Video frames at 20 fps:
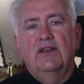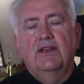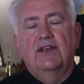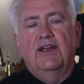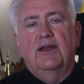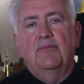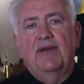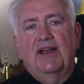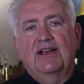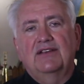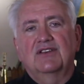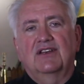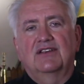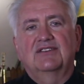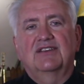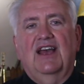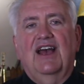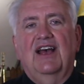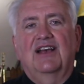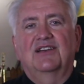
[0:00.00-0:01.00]
It makes us
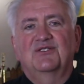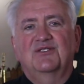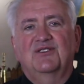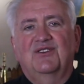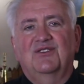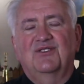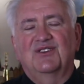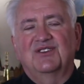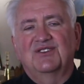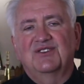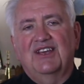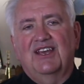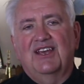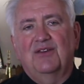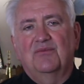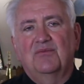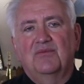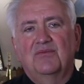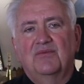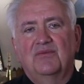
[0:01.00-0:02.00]
ask the
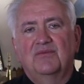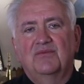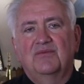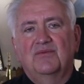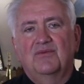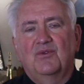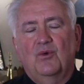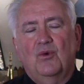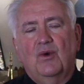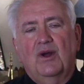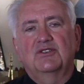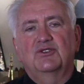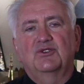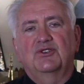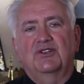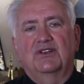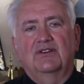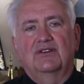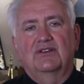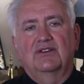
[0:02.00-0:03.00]
same
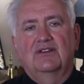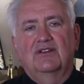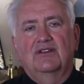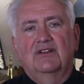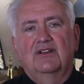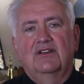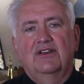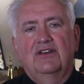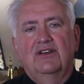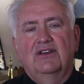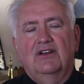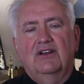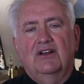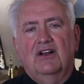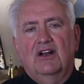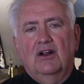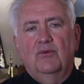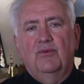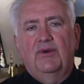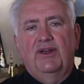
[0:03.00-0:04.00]
question.
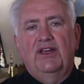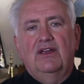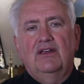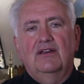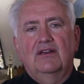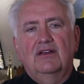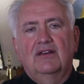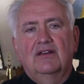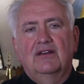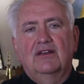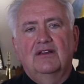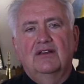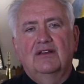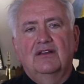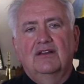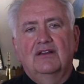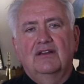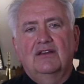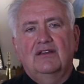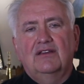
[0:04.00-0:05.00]
Are we
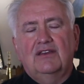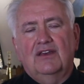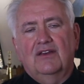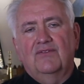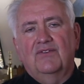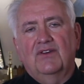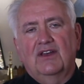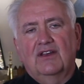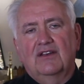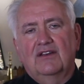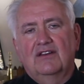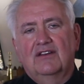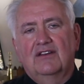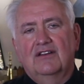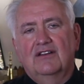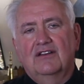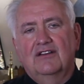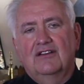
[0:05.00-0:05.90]
giving